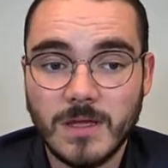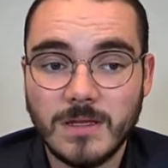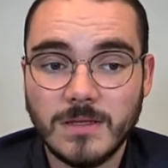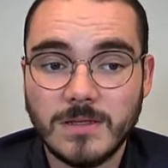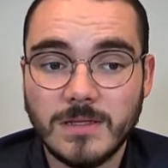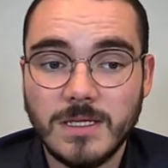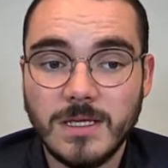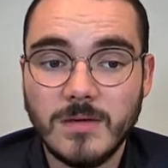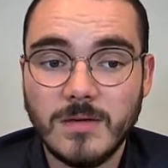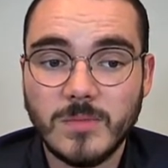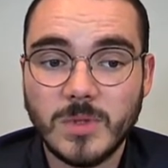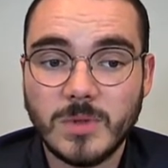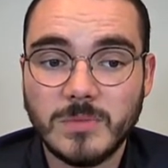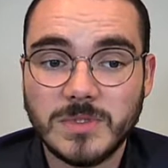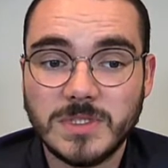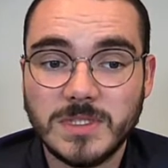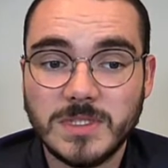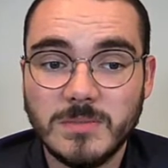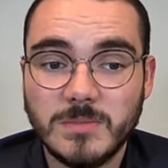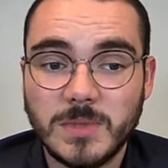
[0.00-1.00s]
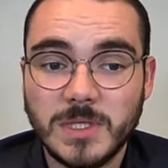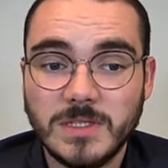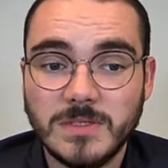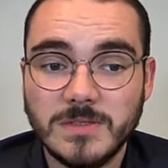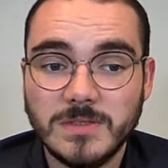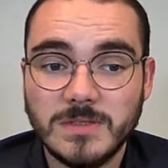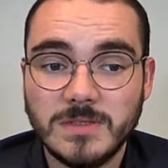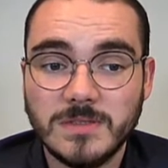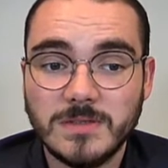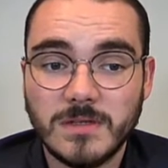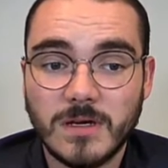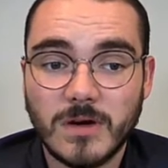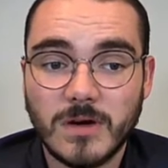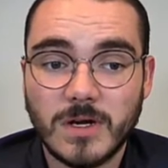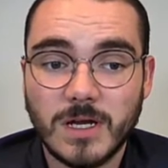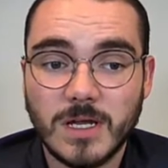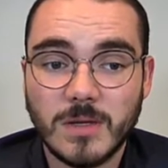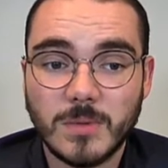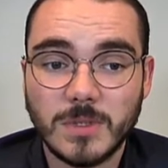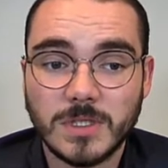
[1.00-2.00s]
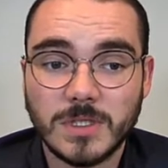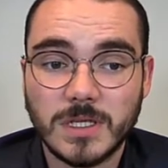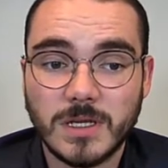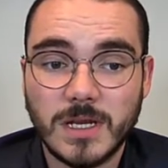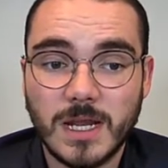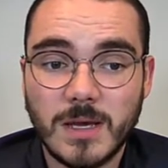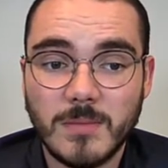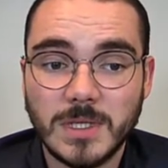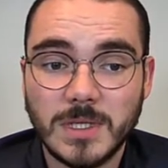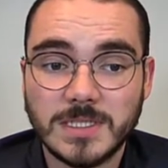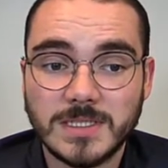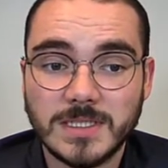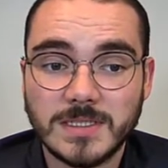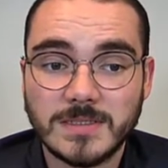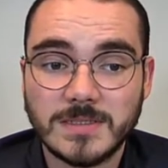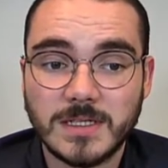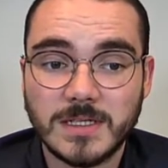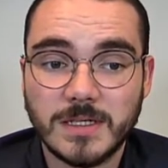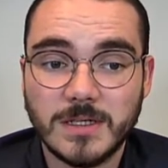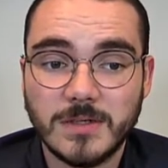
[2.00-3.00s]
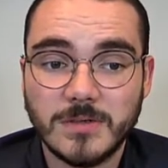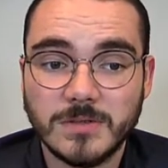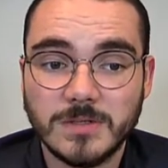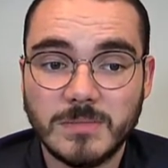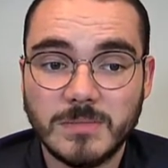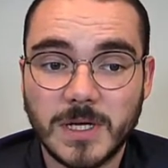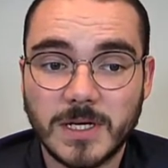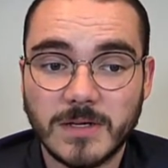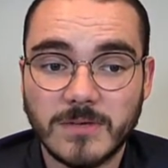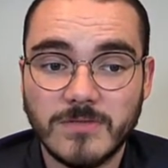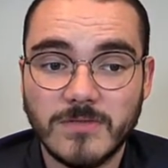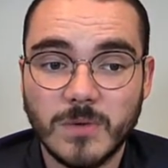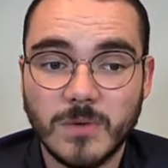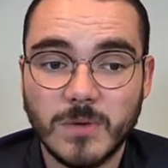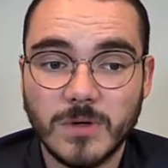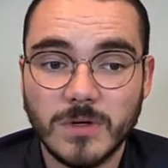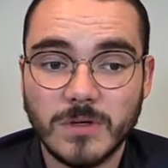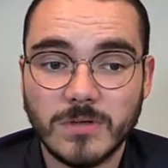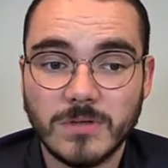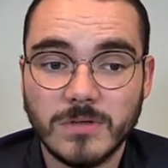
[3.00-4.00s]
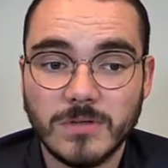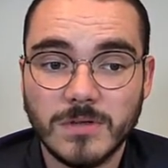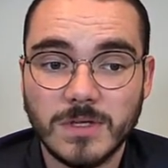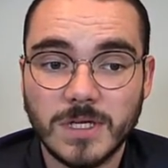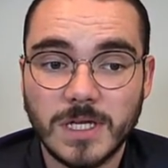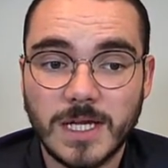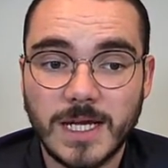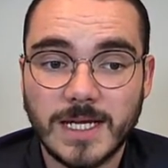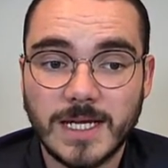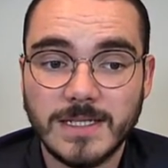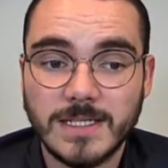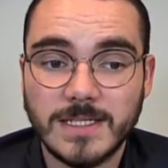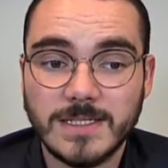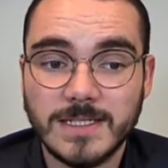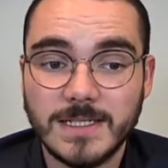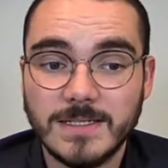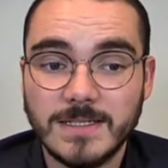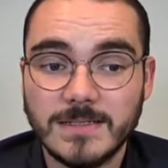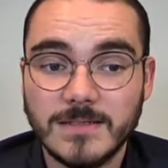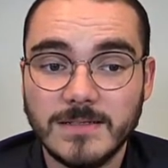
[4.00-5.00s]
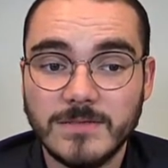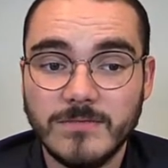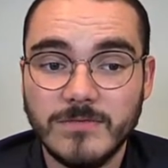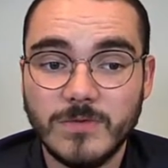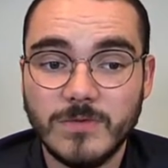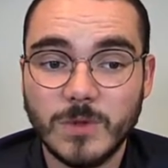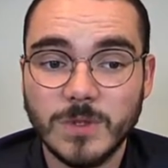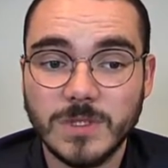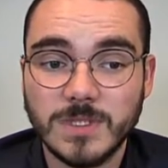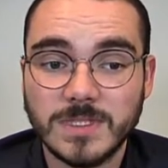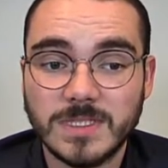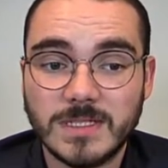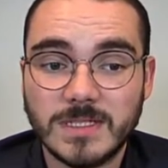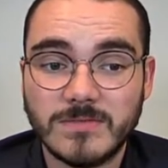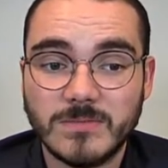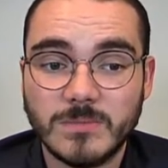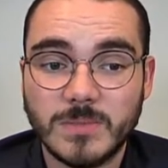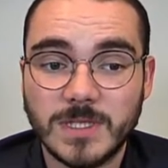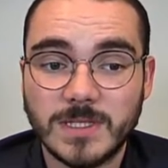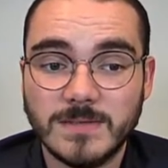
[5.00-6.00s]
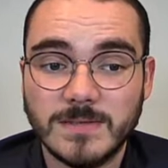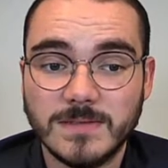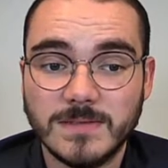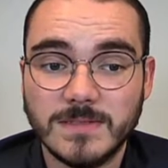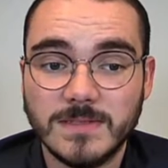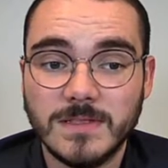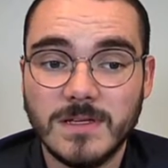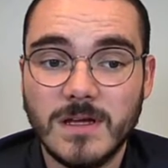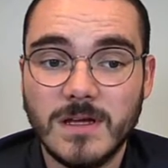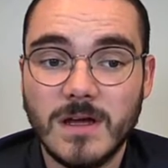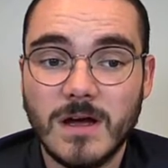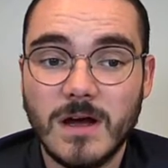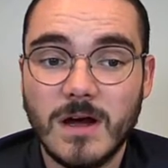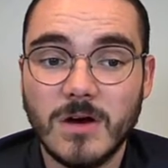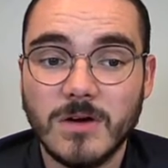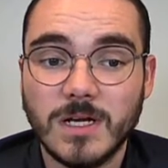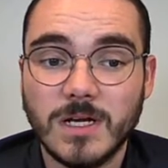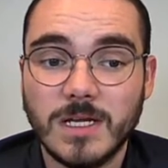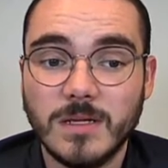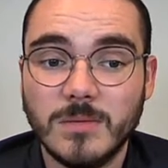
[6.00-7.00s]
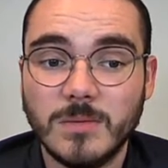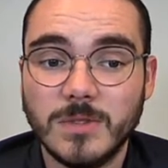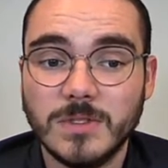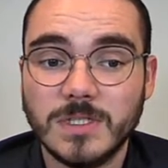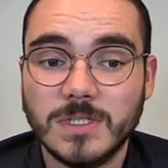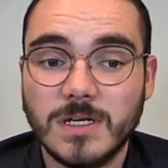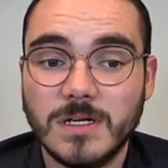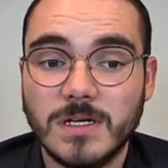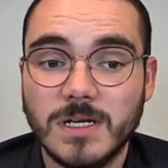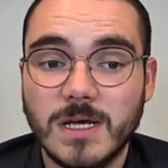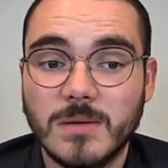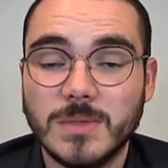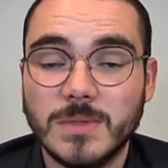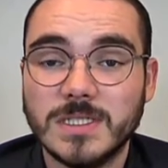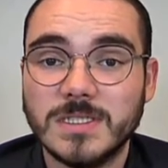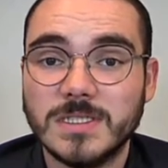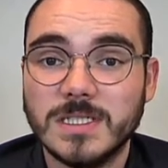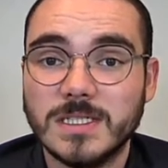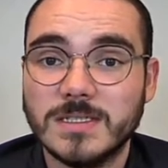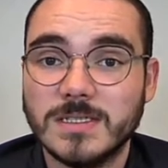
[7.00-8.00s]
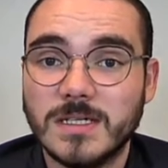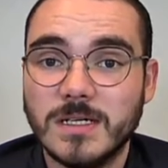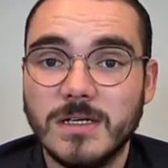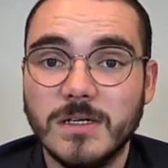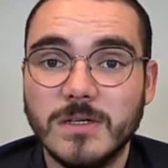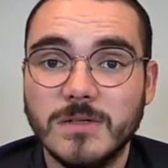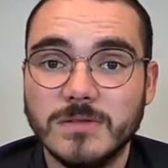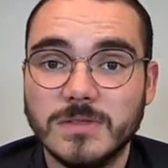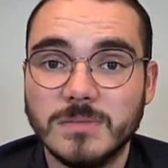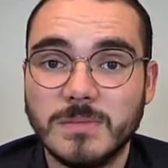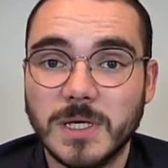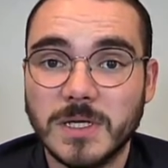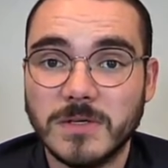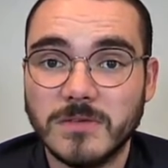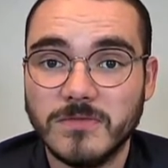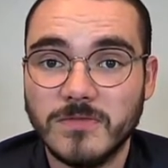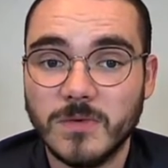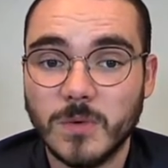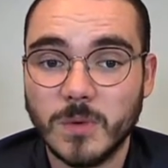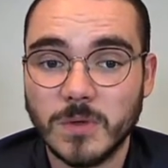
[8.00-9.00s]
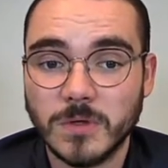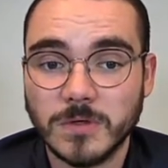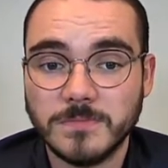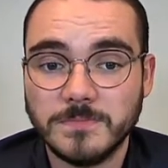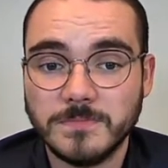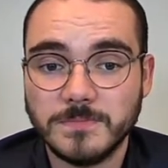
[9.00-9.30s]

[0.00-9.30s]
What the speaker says: The eMMC pins are enabled on MSS I/O's Bank 4, and the data 4 to 7 pins are enabled on MSS I/O's Bank 4.